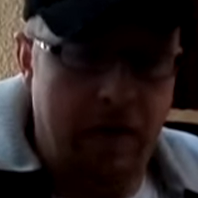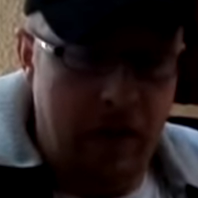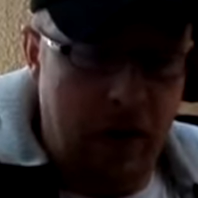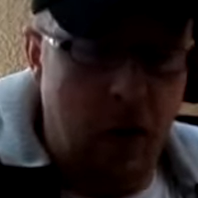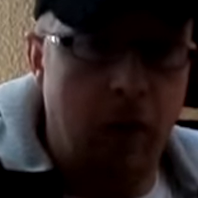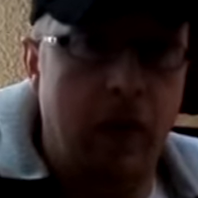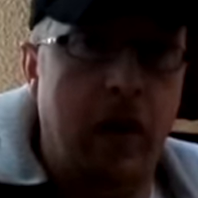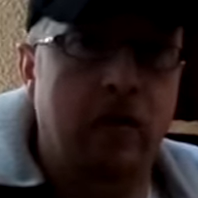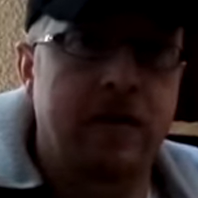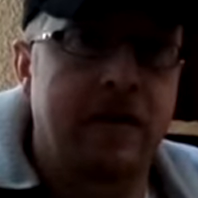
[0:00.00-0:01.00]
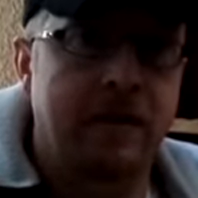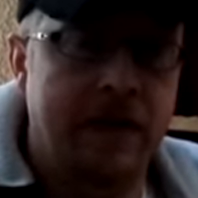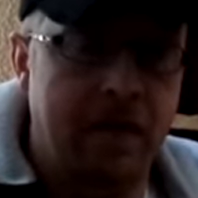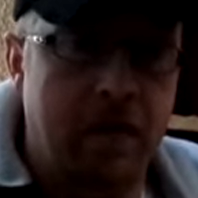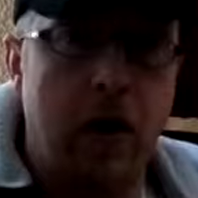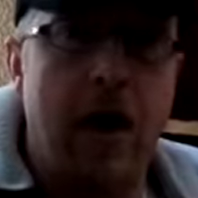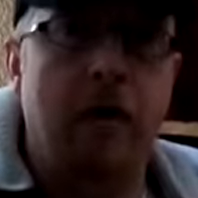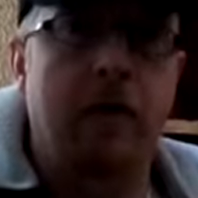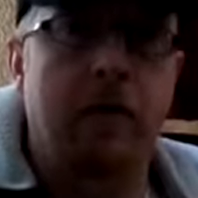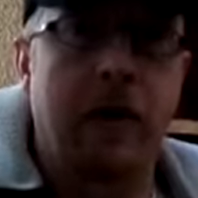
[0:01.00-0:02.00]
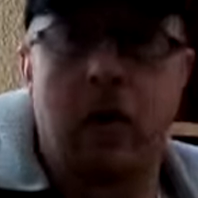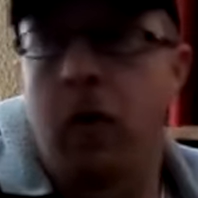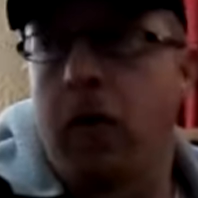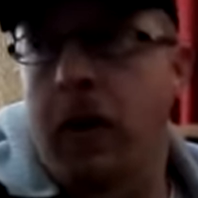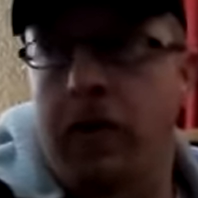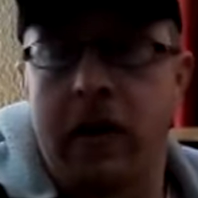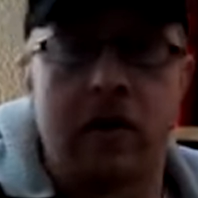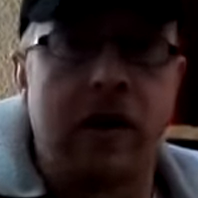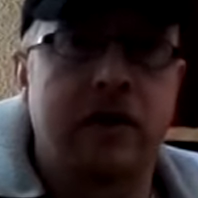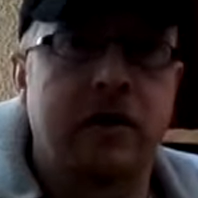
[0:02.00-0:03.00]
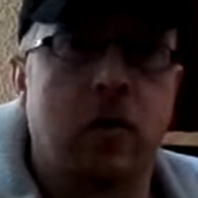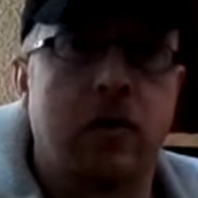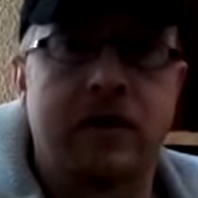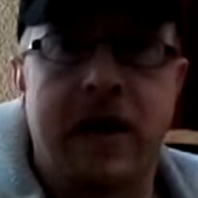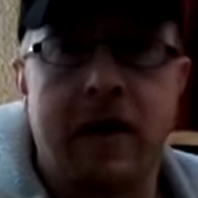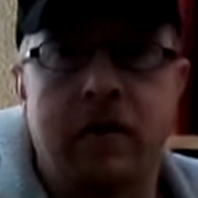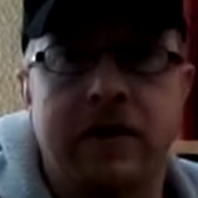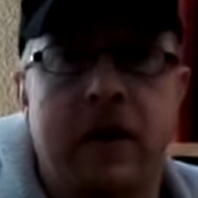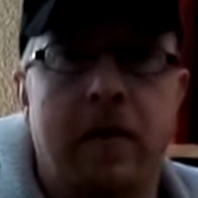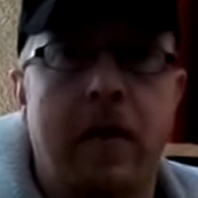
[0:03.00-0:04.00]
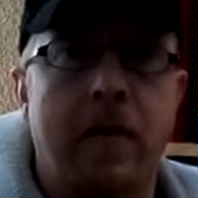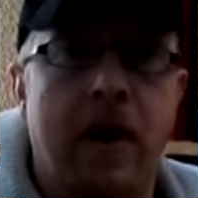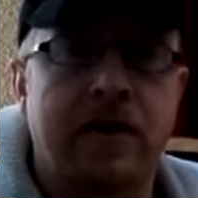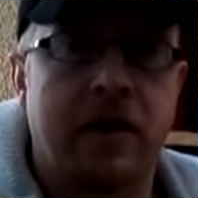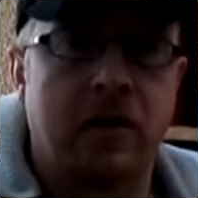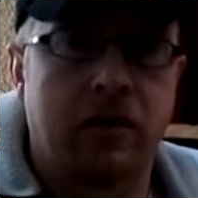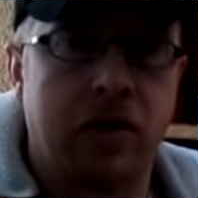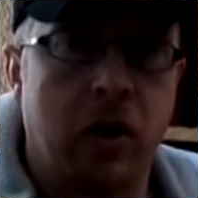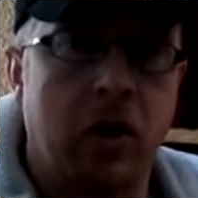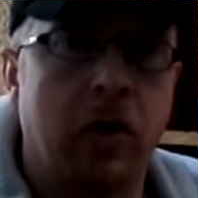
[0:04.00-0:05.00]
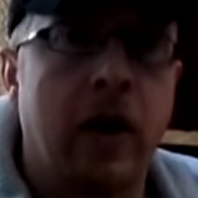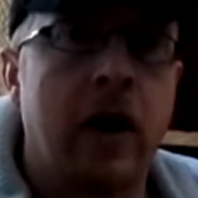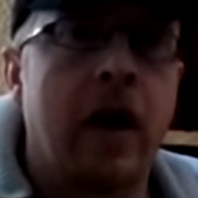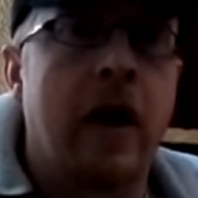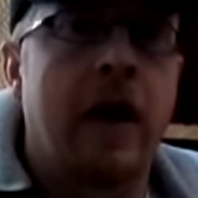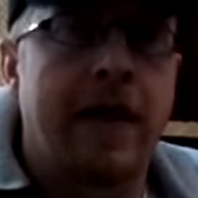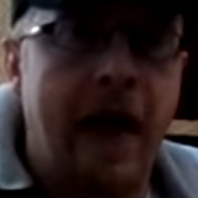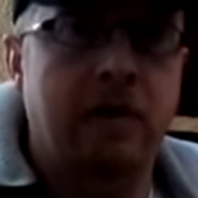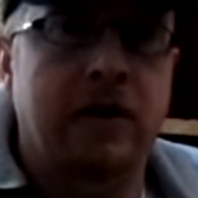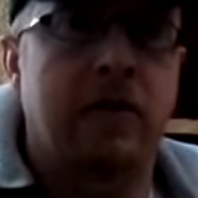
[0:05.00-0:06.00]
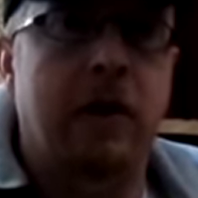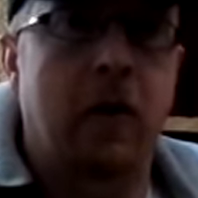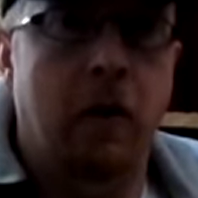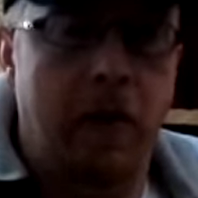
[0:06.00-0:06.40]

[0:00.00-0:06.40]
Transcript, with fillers: big gold belt. Sim has never held the big gold belt. The international world title was held by Masahiro Chono. That was the big gold